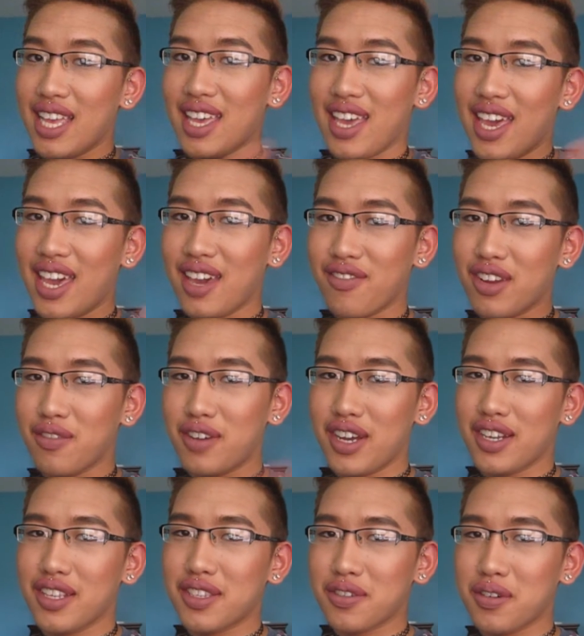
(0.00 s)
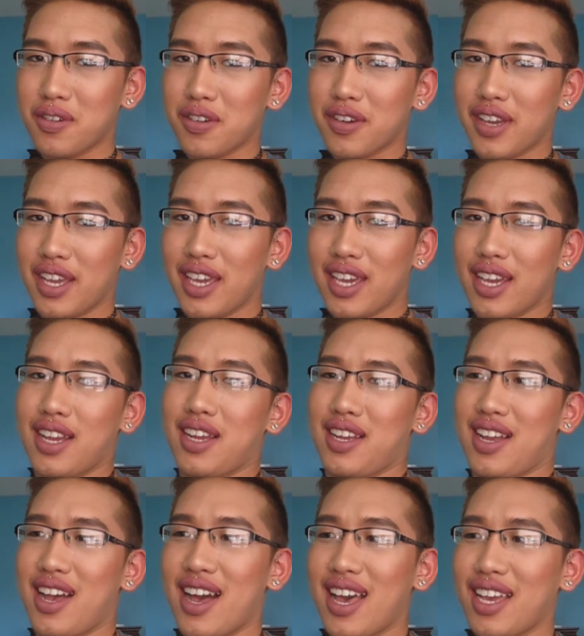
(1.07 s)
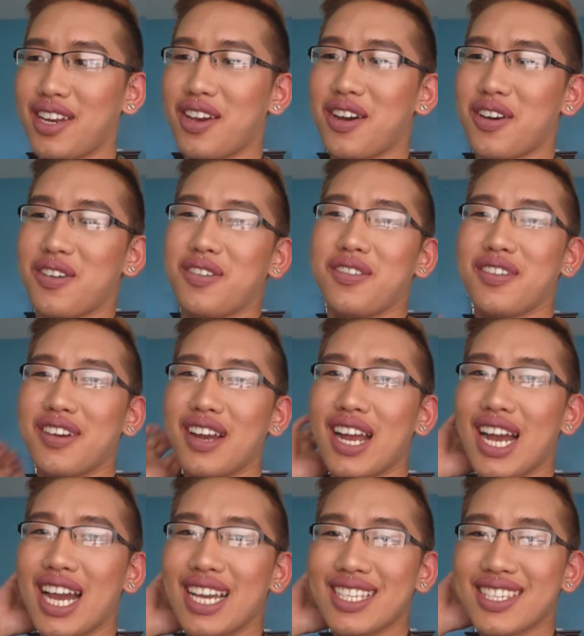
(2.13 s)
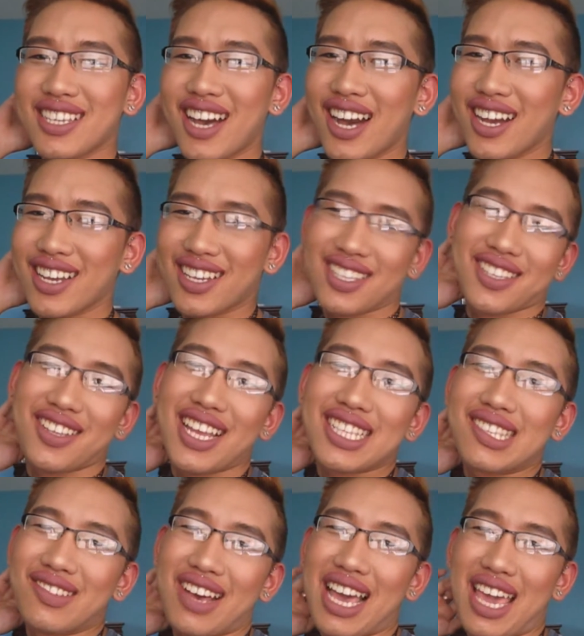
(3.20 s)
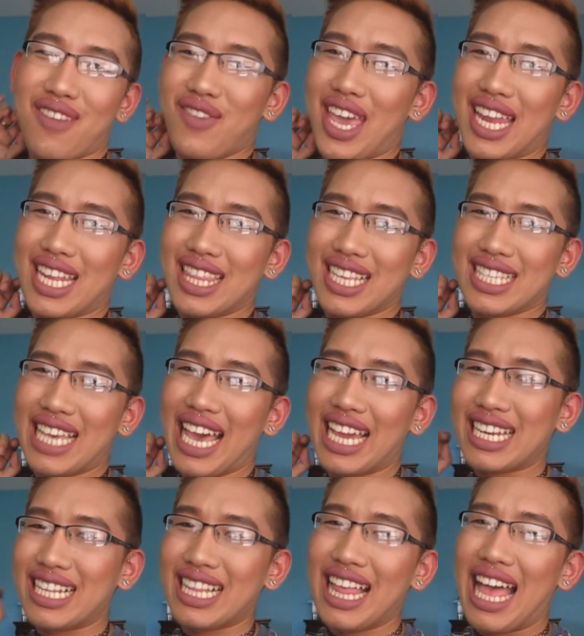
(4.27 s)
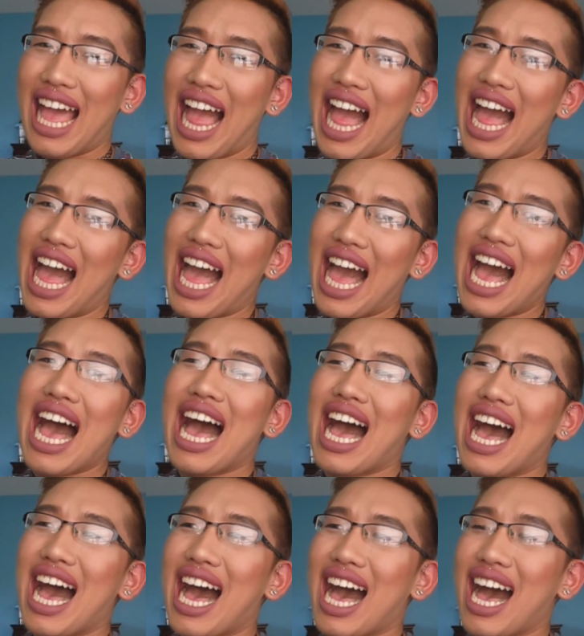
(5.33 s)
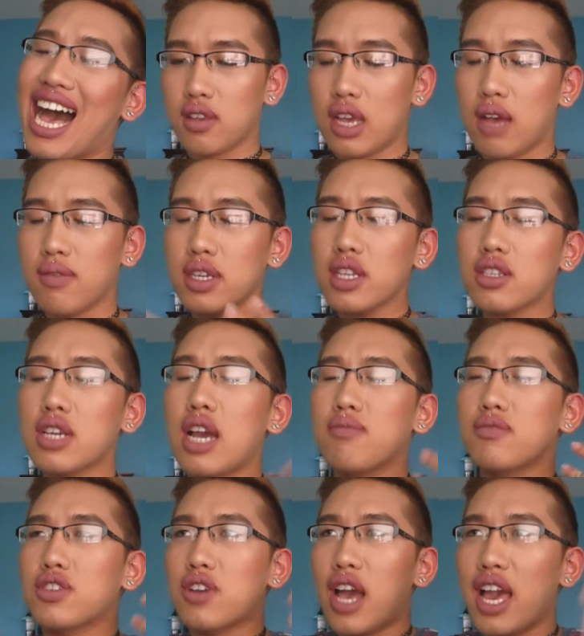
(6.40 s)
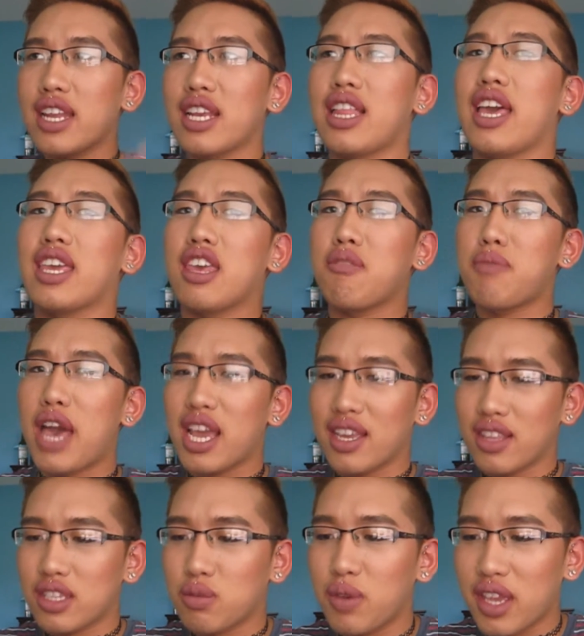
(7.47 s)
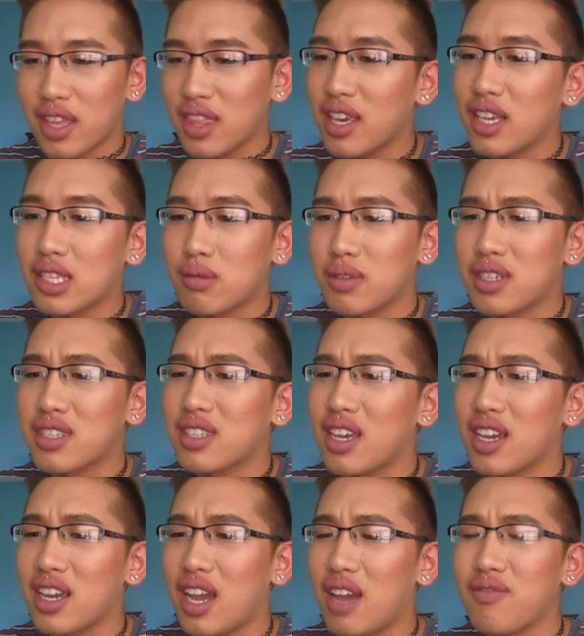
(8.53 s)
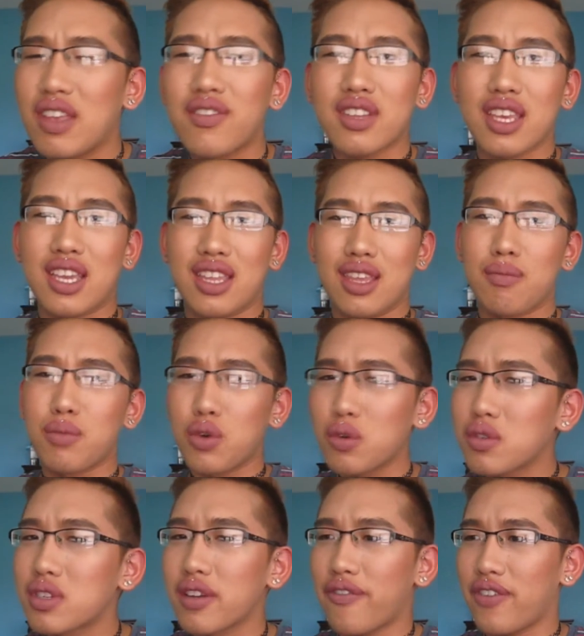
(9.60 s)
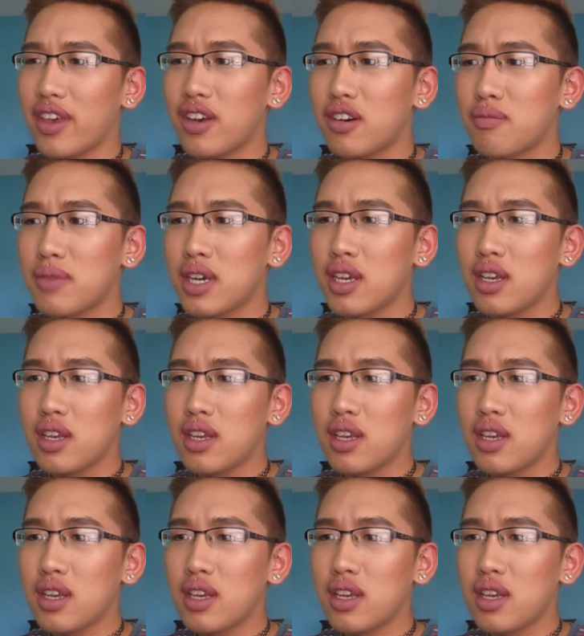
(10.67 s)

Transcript: Hey everyone, it's Corey. I know, I suck, so that's why I made it the title. Ha ha ha ha ha ha ha. I'm trying to like get back in the swing of things, but just like I'm never like in the mood to film.